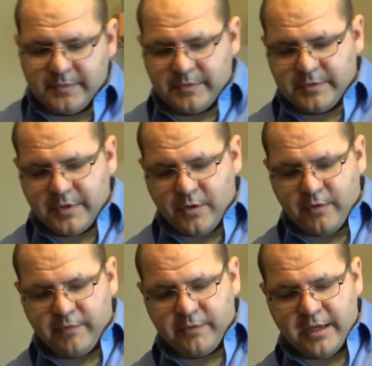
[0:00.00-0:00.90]
so
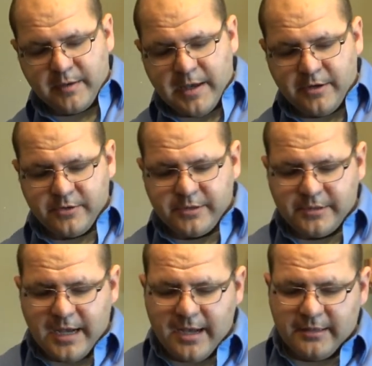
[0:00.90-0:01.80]
if you think about your
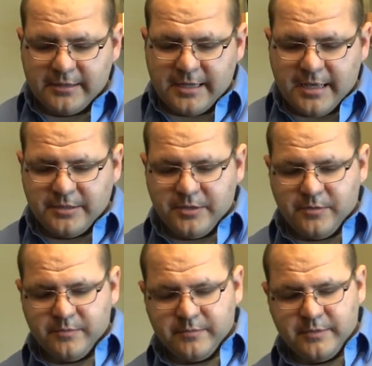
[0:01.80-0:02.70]
stylus, as
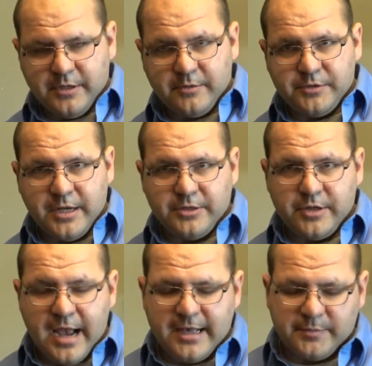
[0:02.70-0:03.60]
you change
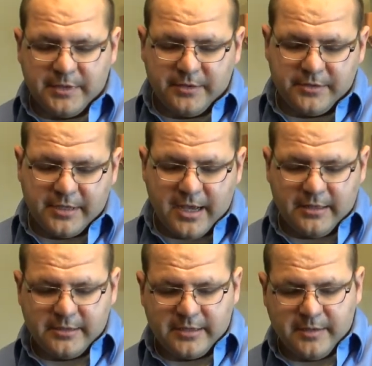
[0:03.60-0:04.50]
your azimuth, your
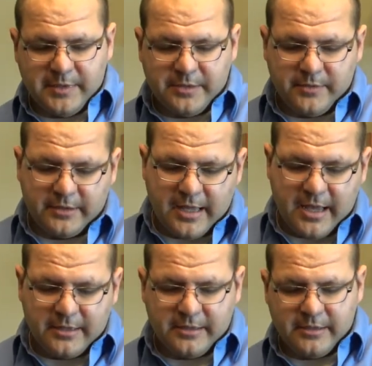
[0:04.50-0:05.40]
stylus is going to be doing
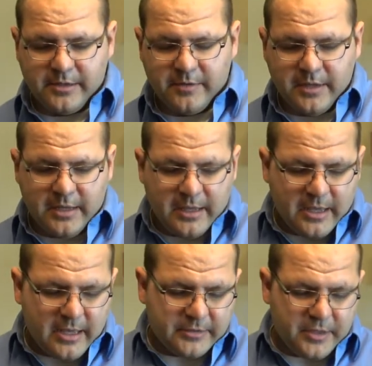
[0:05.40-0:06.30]
that.
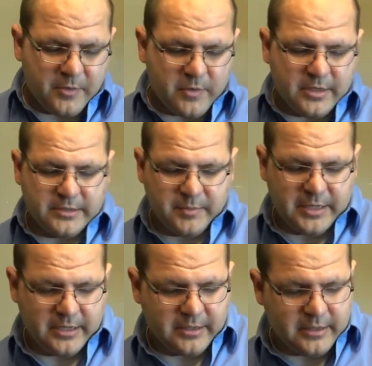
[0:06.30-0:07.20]
So you want it to
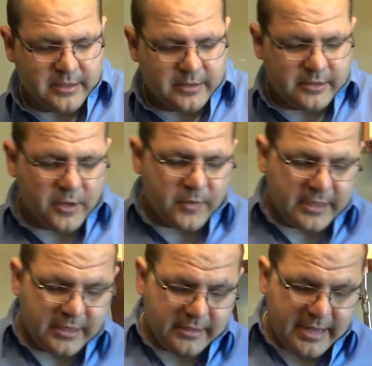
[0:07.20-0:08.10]
be going
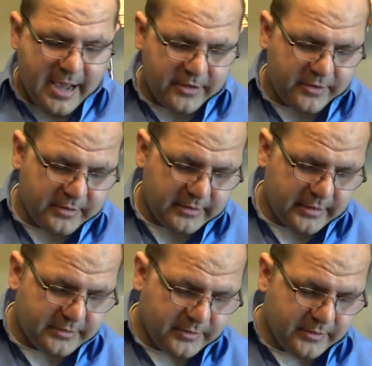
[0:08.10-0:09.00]
in
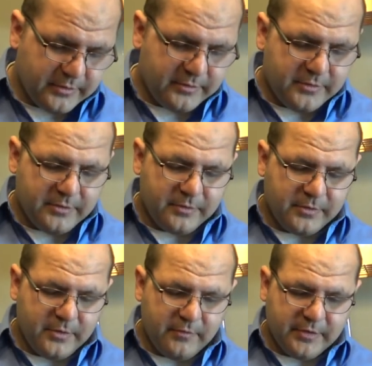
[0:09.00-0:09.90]
accurately to the
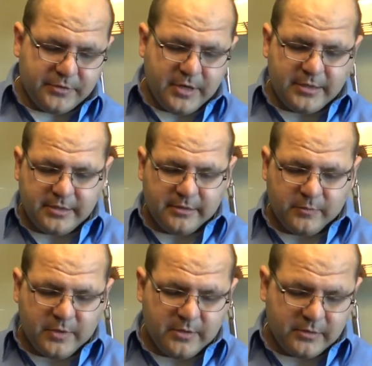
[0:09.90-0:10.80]
groove and tracing the
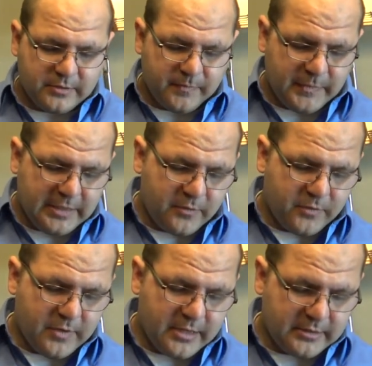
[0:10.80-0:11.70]
walls
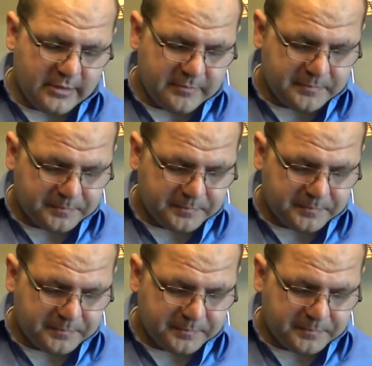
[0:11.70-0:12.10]
correctly.